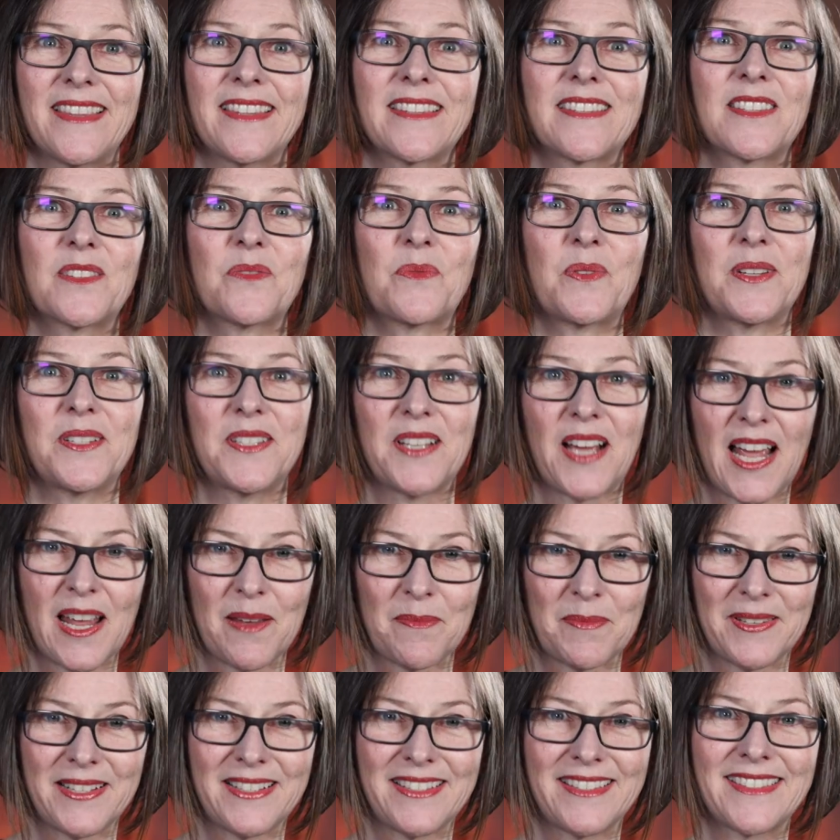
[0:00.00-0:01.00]
This is where
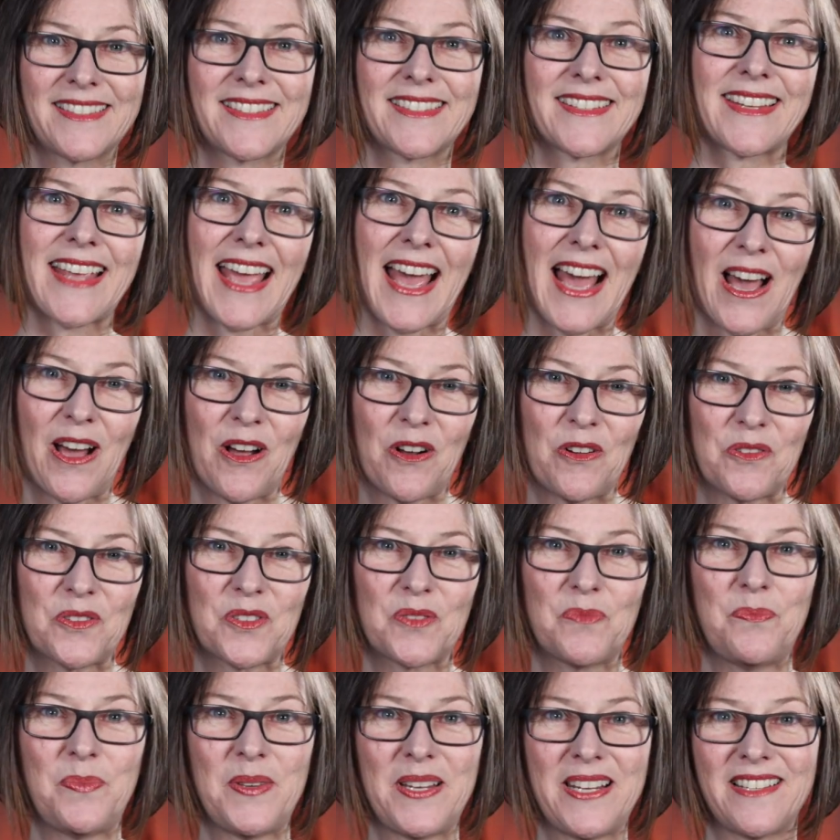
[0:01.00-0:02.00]
diamonds,
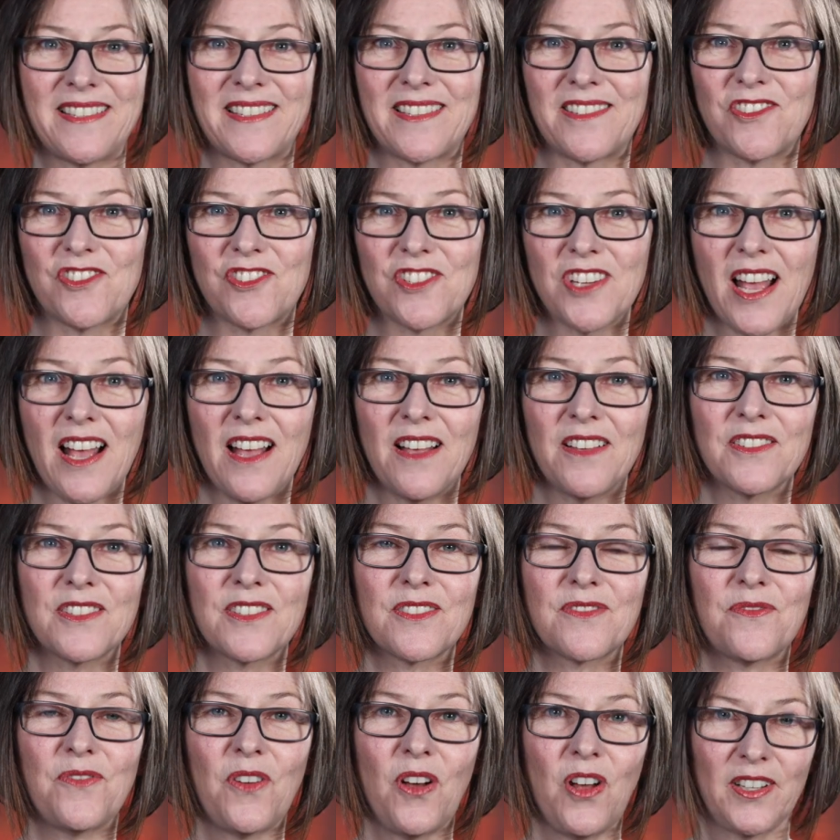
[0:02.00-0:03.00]
cows, beads, and
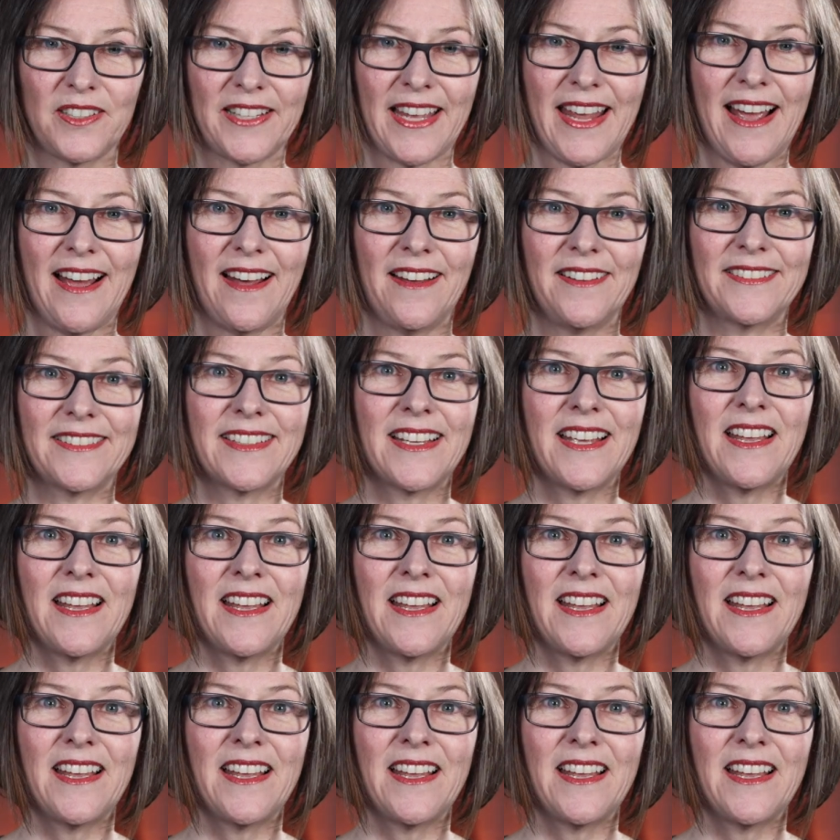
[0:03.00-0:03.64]
shells fall down.